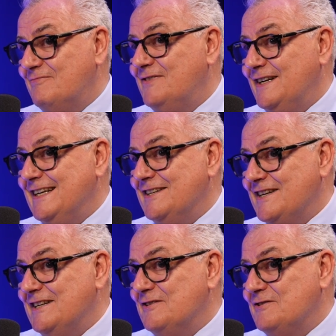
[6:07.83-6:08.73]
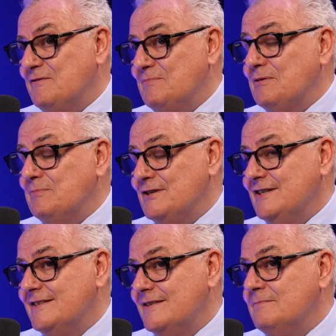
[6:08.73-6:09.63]
finding tenants for
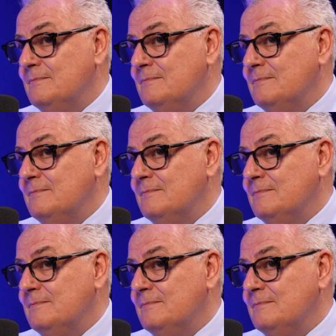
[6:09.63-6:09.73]
properties.